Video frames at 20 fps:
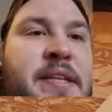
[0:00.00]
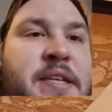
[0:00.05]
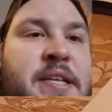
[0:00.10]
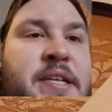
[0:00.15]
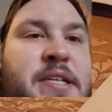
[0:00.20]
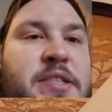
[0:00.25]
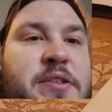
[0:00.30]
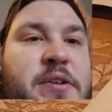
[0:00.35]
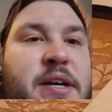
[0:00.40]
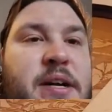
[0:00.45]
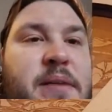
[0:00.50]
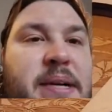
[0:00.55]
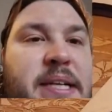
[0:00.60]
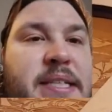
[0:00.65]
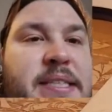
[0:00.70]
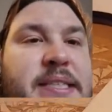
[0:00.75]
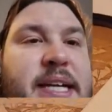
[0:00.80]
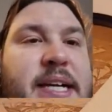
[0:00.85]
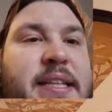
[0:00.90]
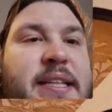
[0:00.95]
So on my
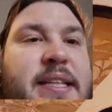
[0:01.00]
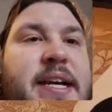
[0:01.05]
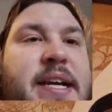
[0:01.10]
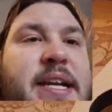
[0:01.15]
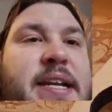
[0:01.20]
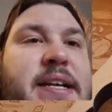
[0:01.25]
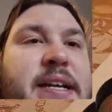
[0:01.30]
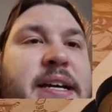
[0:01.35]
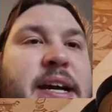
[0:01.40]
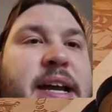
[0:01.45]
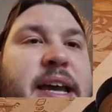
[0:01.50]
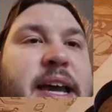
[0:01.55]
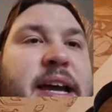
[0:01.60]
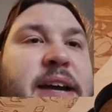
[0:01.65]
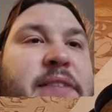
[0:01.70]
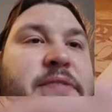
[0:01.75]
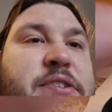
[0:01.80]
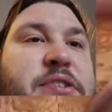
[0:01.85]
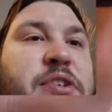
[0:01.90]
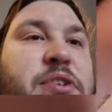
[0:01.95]
sideline, I
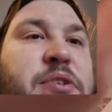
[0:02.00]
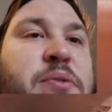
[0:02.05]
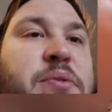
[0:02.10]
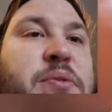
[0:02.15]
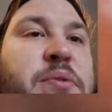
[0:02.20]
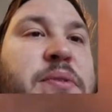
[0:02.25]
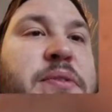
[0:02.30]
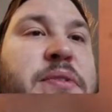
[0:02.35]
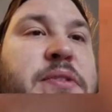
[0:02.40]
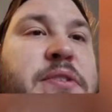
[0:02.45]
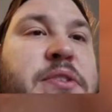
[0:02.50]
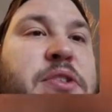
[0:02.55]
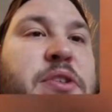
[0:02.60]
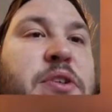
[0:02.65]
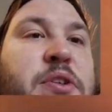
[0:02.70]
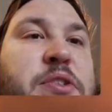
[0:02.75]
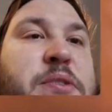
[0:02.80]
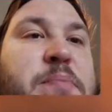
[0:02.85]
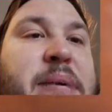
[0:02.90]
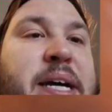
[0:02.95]
have 2
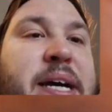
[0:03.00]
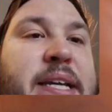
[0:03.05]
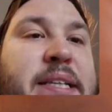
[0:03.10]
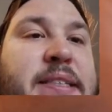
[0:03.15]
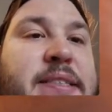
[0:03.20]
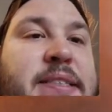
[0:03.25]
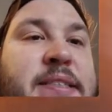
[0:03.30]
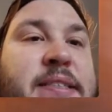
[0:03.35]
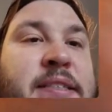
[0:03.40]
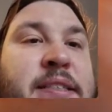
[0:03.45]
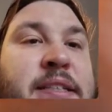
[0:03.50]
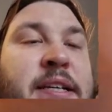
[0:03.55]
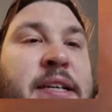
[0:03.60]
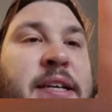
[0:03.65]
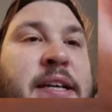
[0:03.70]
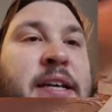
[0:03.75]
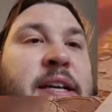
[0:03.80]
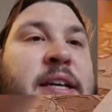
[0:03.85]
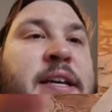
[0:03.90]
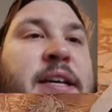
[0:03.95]
scroll spies.
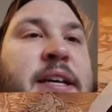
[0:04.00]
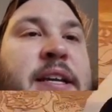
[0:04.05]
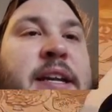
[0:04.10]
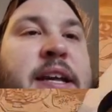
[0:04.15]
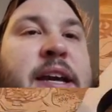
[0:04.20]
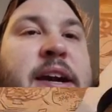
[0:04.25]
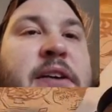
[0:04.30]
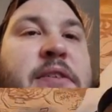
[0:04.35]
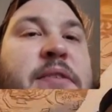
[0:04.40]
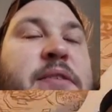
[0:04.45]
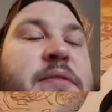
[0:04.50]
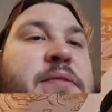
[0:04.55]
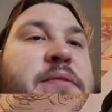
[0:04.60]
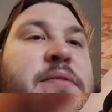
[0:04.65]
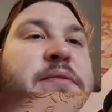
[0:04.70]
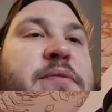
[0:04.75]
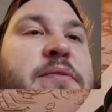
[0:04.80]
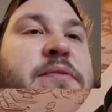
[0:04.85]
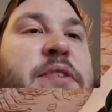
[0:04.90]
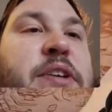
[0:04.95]
Now
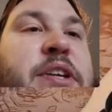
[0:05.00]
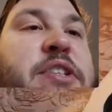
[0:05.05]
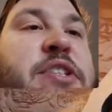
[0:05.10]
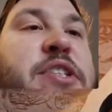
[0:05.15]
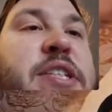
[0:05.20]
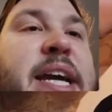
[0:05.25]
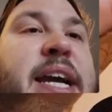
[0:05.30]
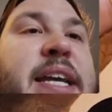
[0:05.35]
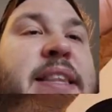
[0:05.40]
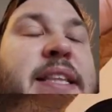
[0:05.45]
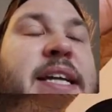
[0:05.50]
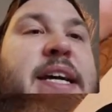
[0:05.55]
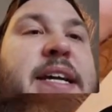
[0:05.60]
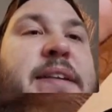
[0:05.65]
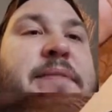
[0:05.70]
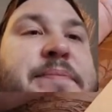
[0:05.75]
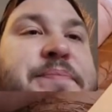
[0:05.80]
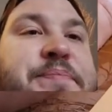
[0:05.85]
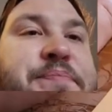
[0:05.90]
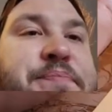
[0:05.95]
for your
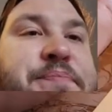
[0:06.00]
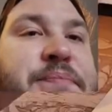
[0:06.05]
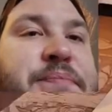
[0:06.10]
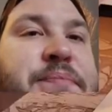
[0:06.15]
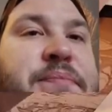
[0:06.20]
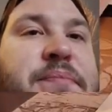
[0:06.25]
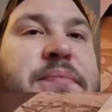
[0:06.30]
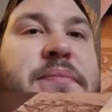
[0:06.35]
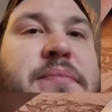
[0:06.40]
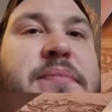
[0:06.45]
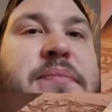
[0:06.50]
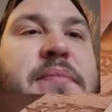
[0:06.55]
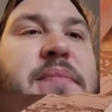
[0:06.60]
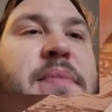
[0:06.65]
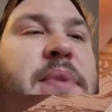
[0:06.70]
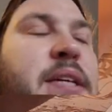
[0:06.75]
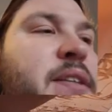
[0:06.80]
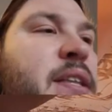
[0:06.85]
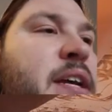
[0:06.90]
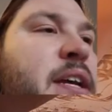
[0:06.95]
sideline,
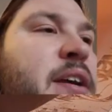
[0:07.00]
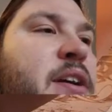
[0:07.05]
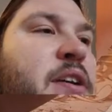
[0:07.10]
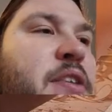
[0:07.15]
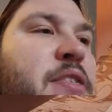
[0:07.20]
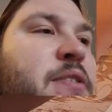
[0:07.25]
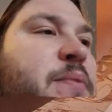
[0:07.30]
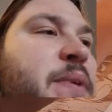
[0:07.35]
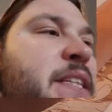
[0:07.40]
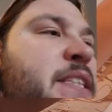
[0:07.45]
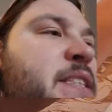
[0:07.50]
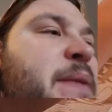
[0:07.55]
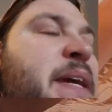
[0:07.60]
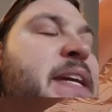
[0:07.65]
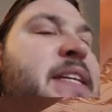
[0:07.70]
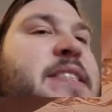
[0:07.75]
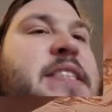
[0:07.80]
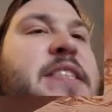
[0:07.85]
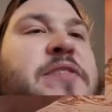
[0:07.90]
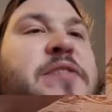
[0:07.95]
there are 3
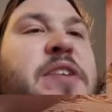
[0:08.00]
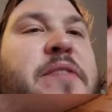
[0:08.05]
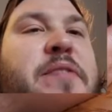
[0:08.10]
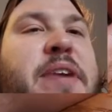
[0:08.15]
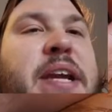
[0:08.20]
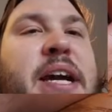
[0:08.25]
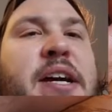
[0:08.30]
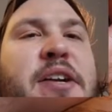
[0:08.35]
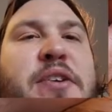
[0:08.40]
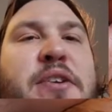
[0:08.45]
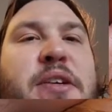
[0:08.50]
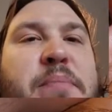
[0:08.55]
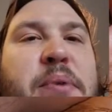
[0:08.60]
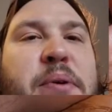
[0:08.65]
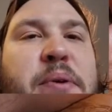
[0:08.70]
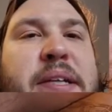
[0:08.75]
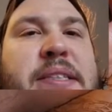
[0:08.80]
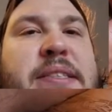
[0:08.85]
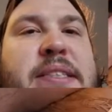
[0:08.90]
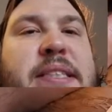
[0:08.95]
spaces for every 100
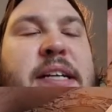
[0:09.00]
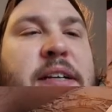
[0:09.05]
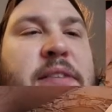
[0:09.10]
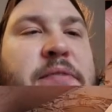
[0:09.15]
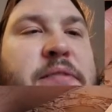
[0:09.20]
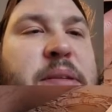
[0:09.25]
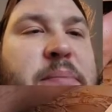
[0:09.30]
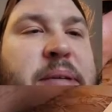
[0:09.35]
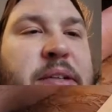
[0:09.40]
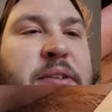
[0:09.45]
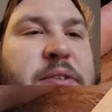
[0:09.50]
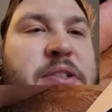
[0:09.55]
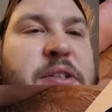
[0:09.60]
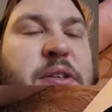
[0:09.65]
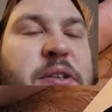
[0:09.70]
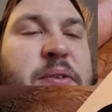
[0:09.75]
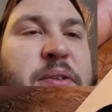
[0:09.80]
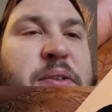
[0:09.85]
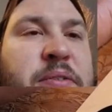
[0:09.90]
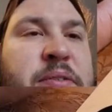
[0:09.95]
points of the build
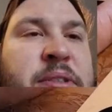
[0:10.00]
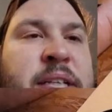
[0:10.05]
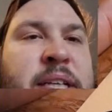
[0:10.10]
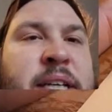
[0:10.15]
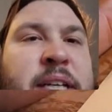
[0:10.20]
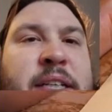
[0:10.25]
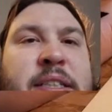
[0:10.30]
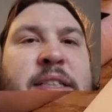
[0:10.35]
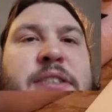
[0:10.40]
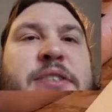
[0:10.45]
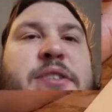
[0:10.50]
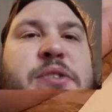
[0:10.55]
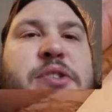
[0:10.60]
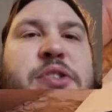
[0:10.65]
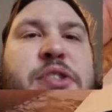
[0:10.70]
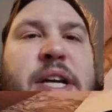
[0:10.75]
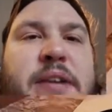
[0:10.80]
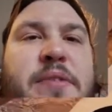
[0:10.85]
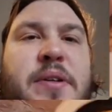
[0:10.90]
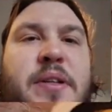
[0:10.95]
total. So
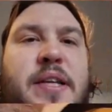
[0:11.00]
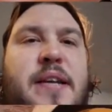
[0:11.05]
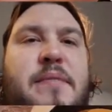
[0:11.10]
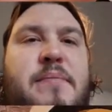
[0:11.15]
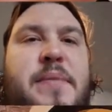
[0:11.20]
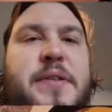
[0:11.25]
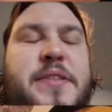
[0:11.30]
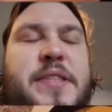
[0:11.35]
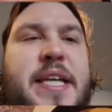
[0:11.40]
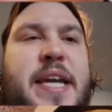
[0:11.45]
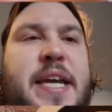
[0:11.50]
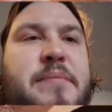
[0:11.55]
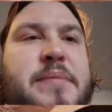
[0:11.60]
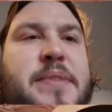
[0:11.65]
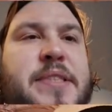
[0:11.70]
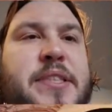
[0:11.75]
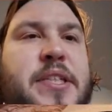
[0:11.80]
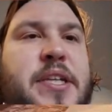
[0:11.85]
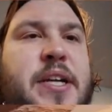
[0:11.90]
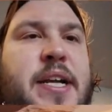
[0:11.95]
generally in most
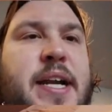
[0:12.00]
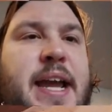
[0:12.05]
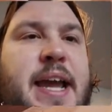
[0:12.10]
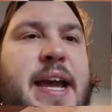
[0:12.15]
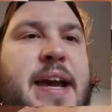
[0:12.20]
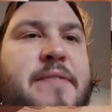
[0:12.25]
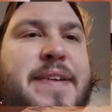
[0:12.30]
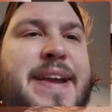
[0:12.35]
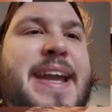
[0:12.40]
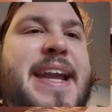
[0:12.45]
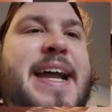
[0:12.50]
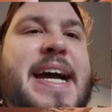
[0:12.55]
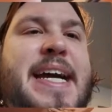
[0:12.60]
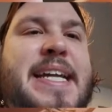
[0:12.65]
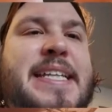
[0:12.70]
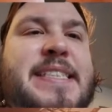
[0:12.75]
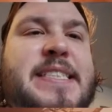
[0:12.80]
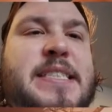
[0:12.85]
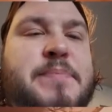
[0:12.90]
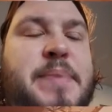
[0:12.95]
games, you're going to have
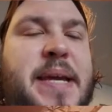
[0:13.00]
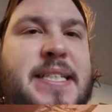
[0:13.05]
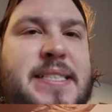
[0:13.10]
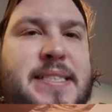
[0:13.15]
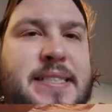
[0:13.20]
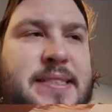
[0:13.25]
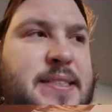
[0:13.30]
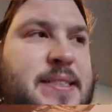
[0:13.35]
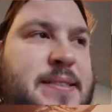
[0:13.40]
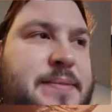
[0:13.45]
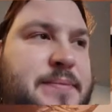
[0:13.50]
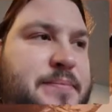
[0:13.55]
9 spaces.